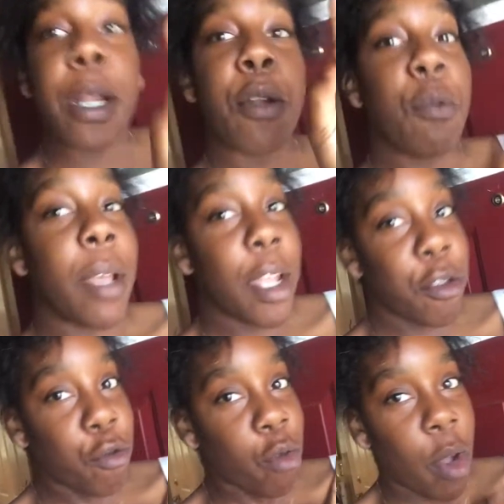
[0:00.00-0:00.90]
a new
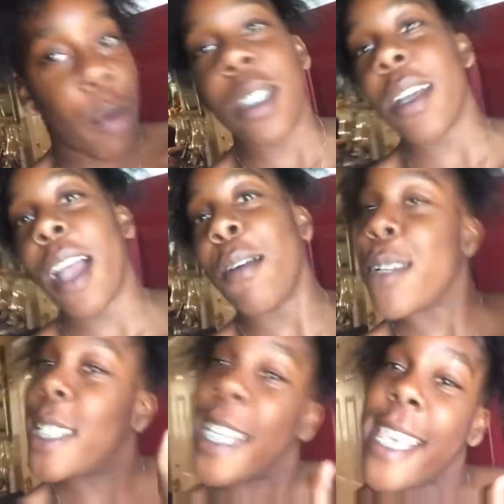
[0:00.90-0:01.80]
intro, so y'all will
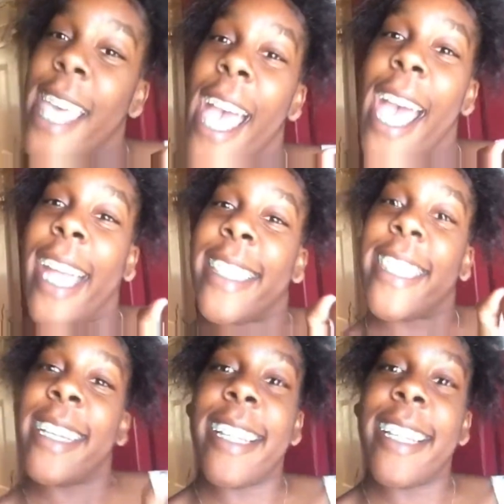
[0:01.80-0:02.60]
see that.